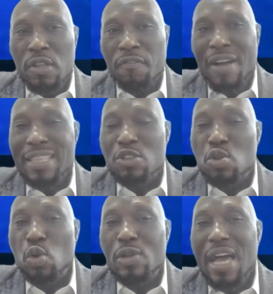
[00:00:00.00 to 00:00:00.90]
the fact that
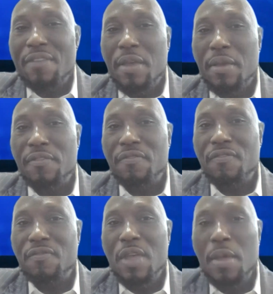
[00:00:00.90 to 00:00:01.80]
you don't have
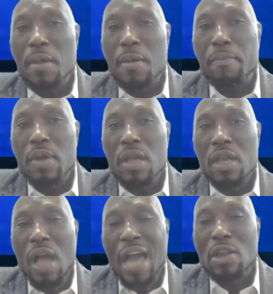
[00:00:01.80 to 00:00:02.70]

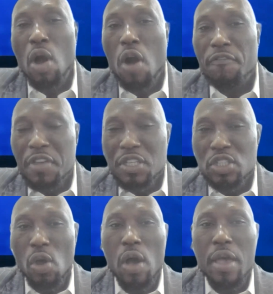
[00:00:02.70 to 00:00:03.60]
an
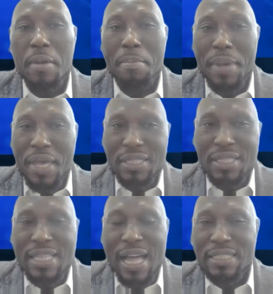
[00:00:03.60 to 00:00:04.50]
office or a base
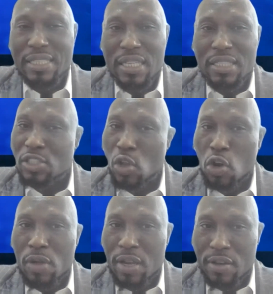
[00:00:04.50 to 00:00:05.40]
in that state is not
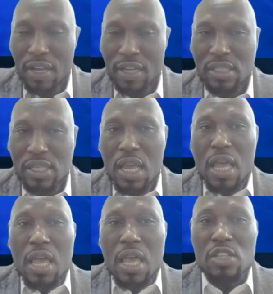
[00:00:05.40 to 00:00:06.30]
relevant.
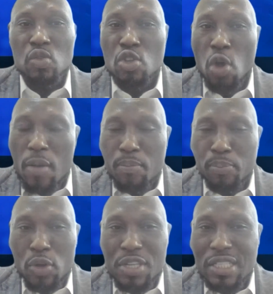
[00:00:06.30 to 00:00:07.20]
It's your
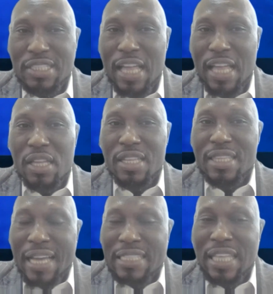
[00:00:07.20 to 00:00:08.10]
employees,
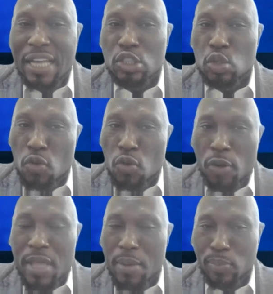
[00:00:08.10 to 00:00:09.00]
the taxes that are due
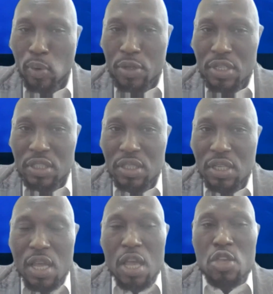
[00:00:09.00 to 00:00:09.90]
from the employees.
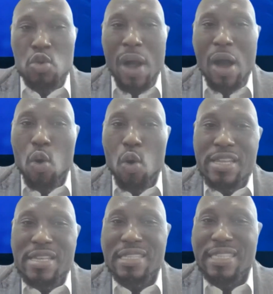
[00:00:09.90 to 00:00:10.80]
You are
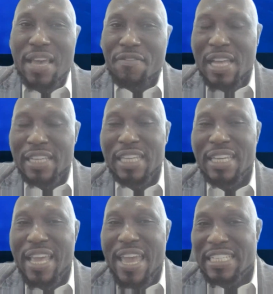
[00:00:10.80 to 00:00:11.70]
only serving as
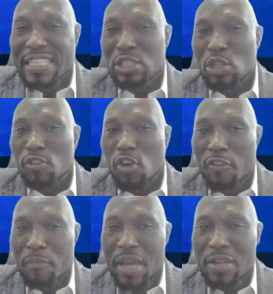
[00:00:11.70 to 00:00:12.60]
an agent of
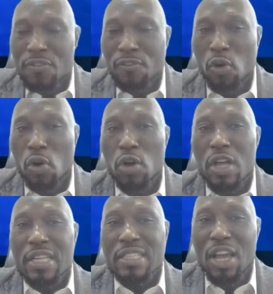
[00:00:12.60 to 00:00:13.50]
government for
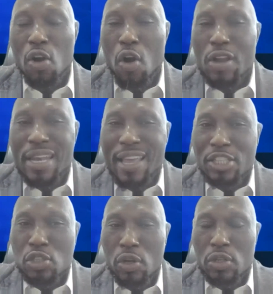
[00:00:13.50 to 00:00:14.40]
the
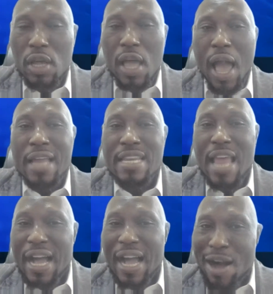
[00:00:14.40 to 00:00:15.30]
collection and
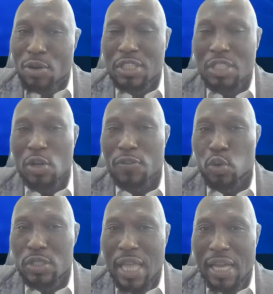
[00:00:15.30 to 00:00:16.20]
the accounting of
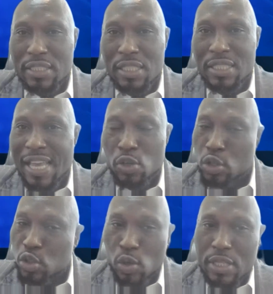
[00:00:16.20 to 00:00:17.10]
those taxes. They are
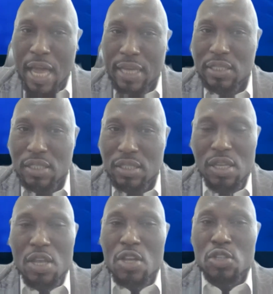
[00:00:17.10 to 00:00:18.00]
not your taxes.
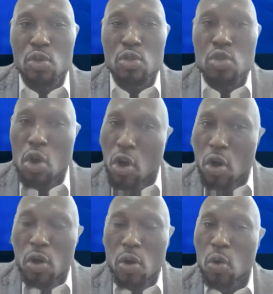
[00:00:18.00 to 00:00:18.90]
So
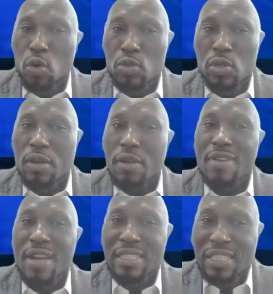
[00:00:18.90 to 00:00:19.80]
your own
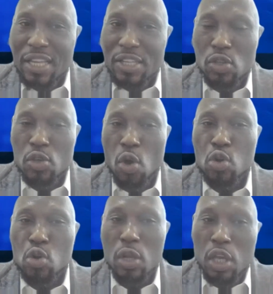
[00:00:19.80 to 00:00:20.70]
residence or your
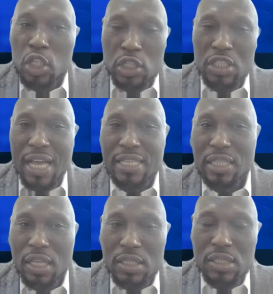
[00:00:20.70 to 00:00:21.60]
own location in that
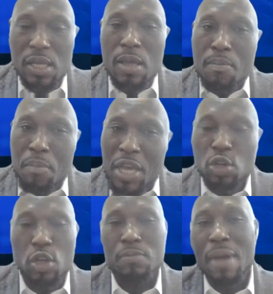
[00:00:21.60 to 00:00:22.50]
state may
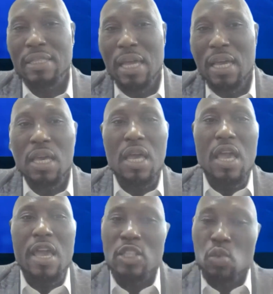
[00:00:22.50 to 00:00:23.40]
not matter.
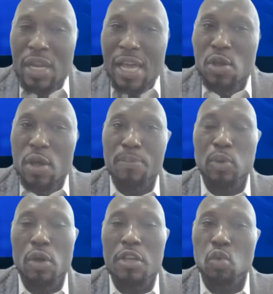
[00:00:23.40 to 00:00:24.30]
It is whether your
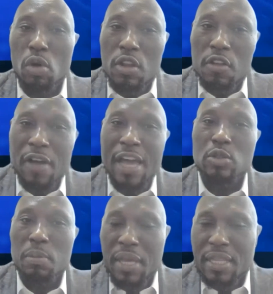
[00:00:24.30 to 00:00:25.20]
employees qualify
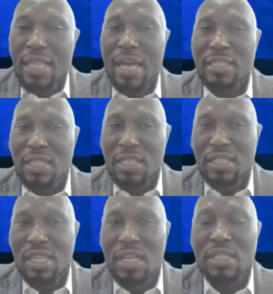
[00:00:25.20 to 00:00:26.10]
to pay tax in the
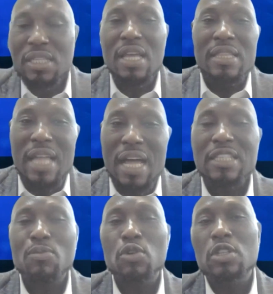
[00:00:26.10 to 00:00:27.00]
state. That's
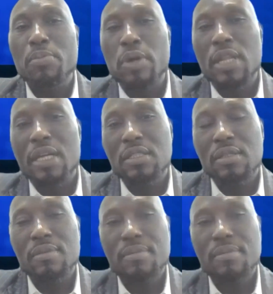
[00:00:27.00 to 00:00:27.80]
the most important thing.